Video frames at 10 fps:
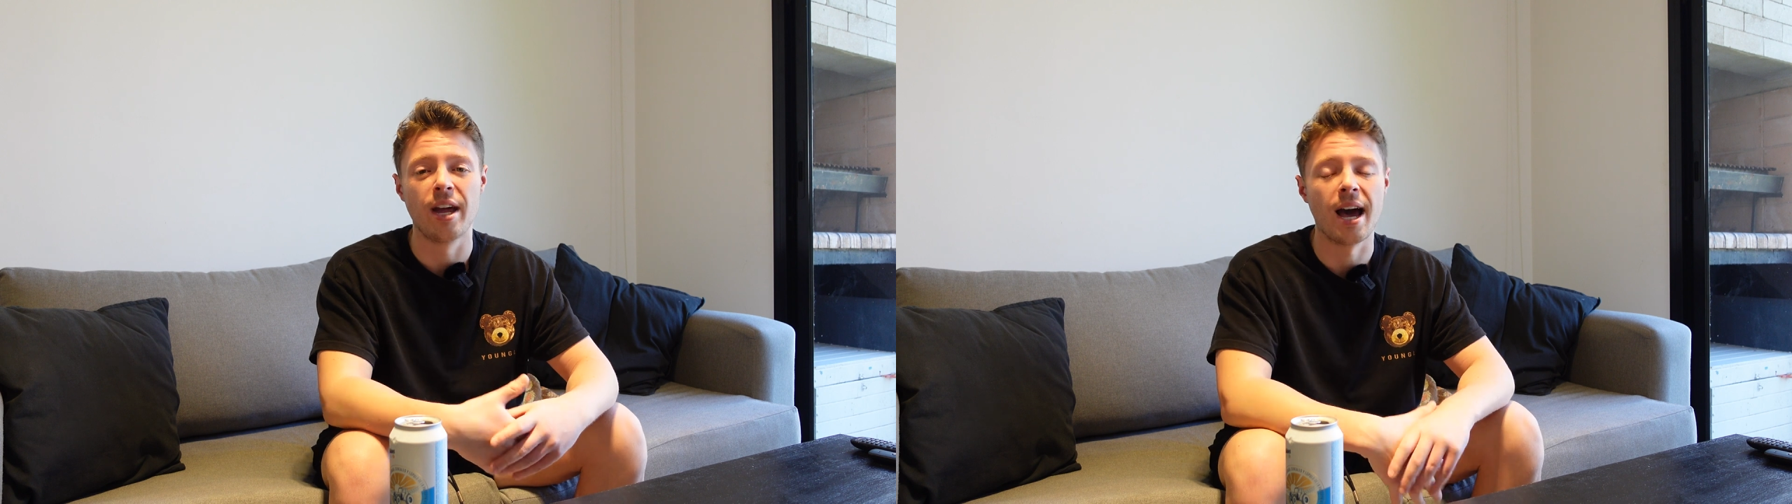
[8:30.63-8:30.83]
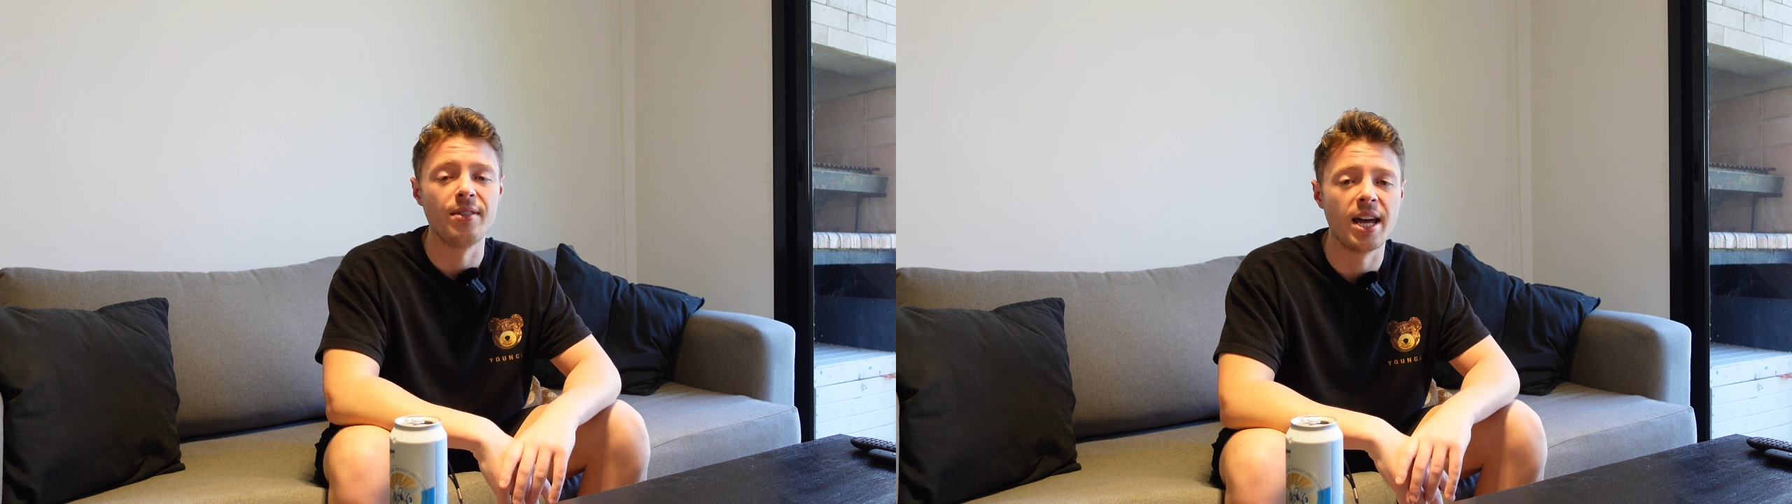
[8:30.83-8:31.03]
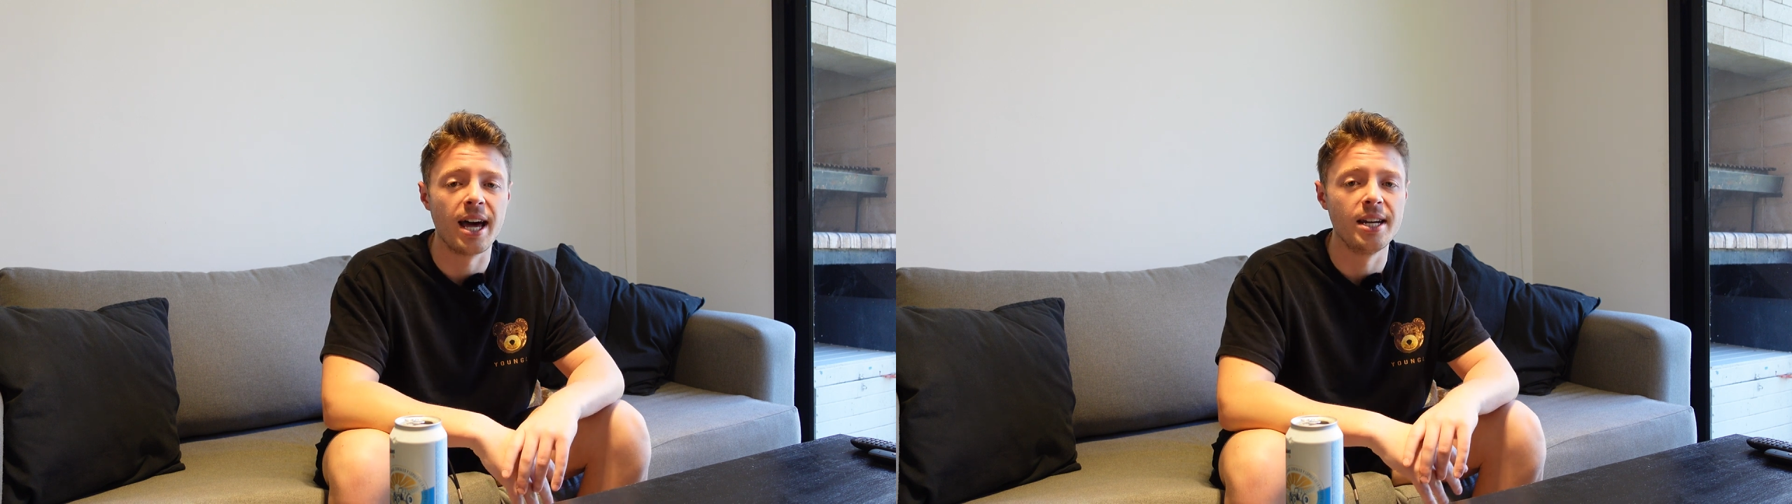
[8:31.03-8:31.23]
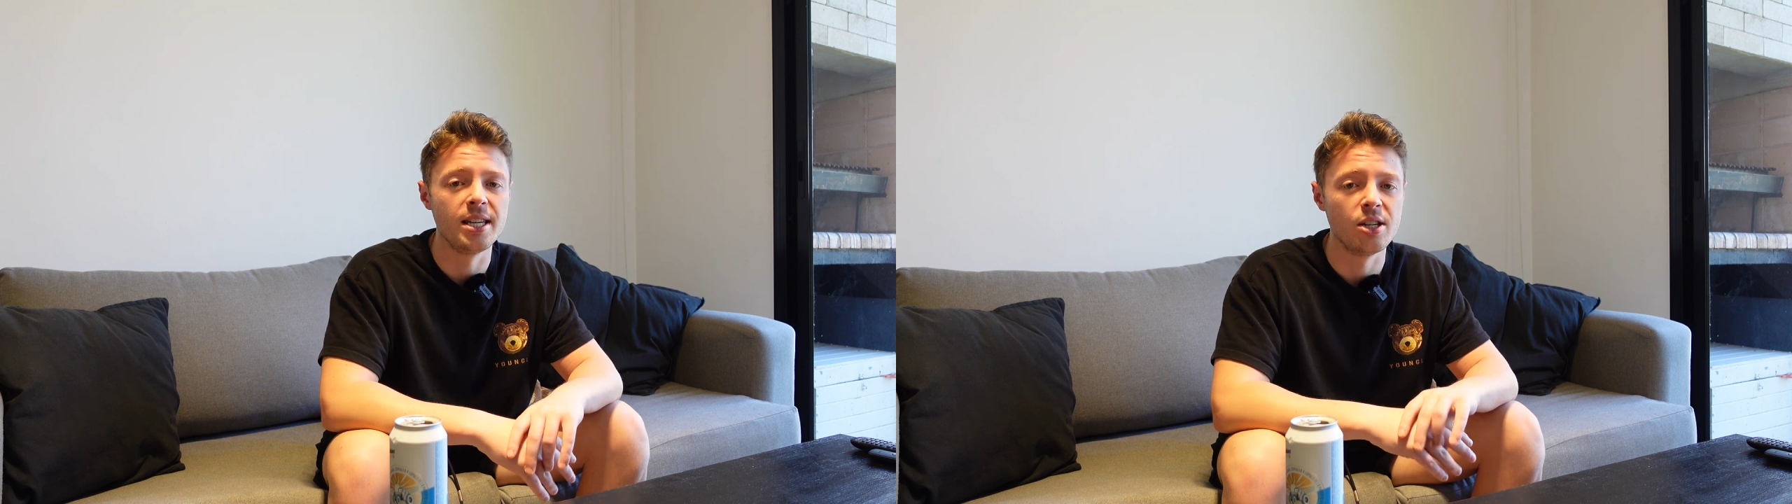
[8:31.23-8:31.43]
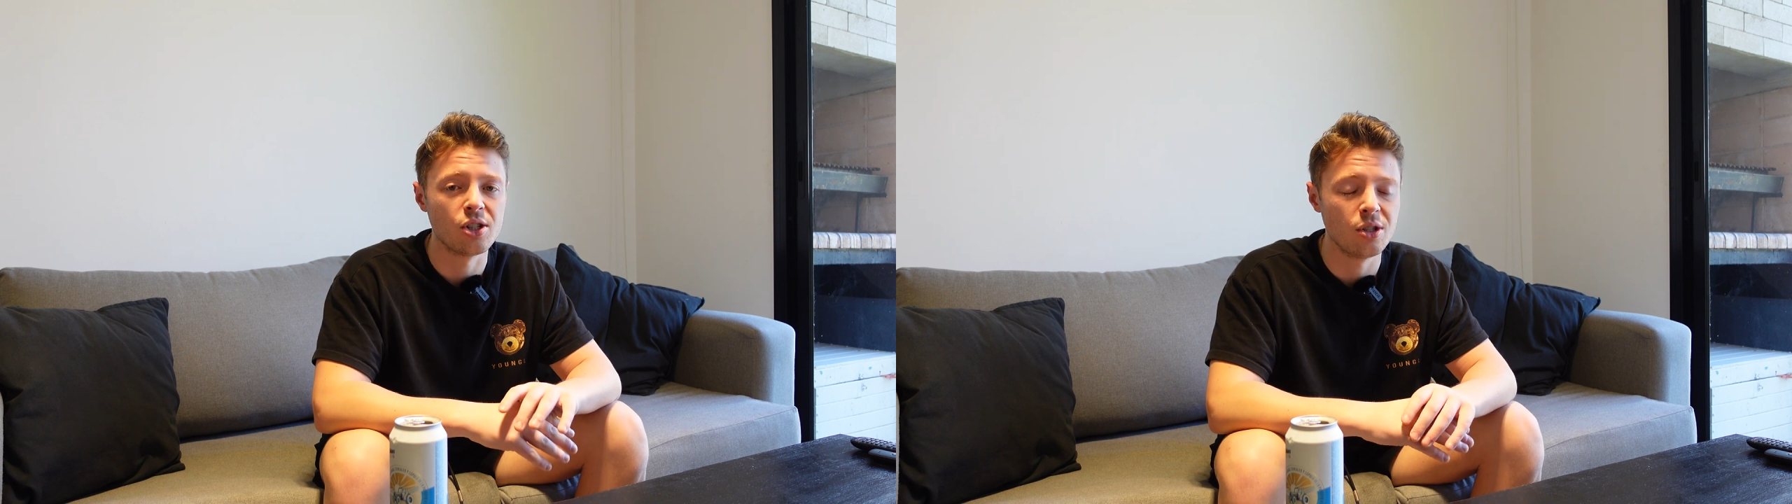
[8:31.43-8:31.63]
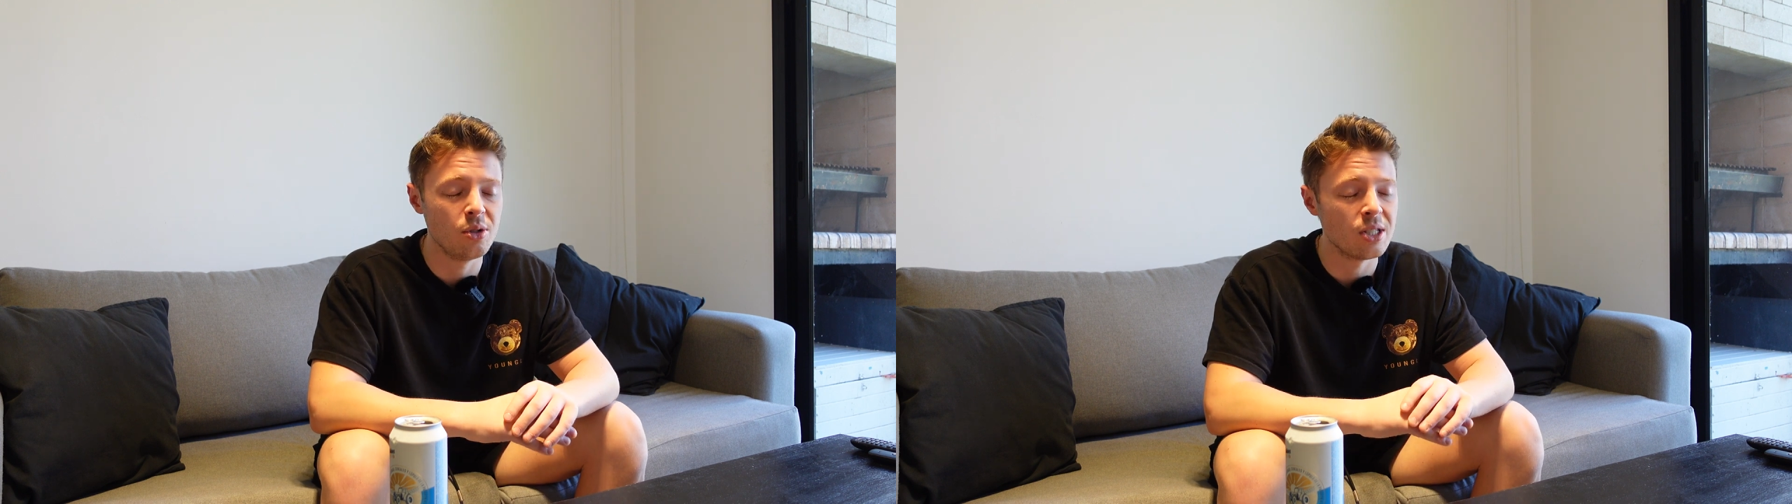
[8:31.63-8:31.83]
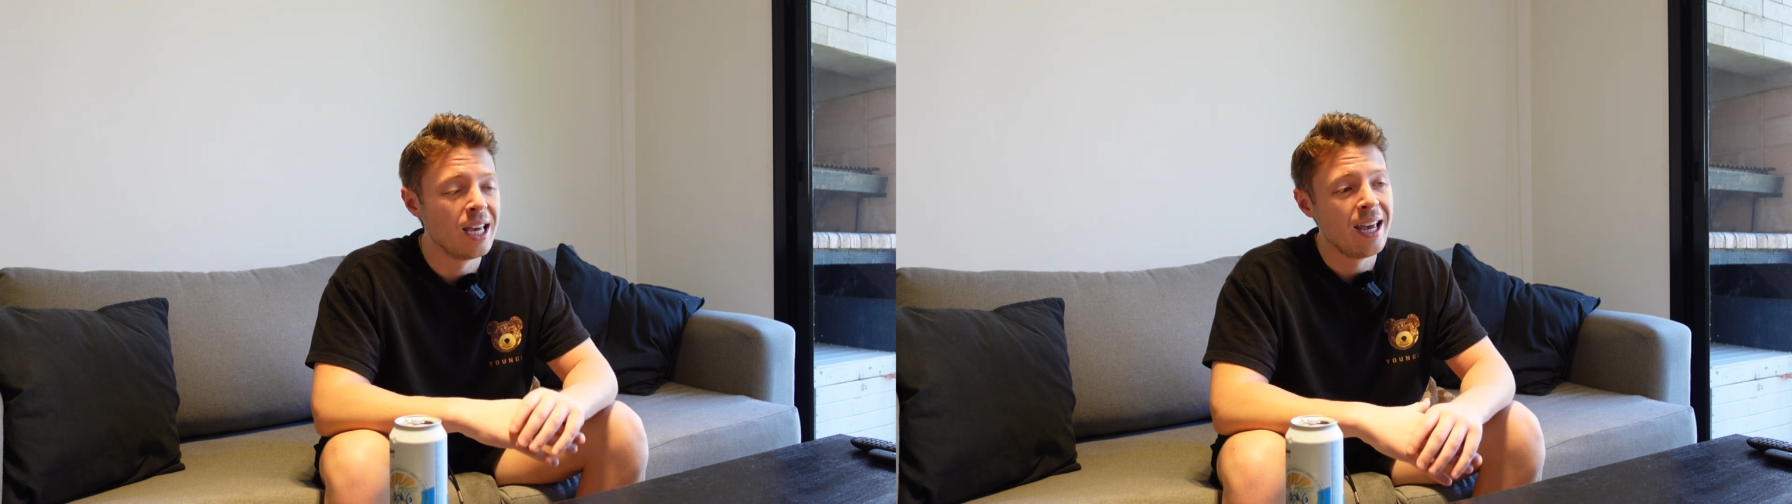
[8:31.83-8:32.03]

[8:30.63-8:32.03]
They haven't had any issues.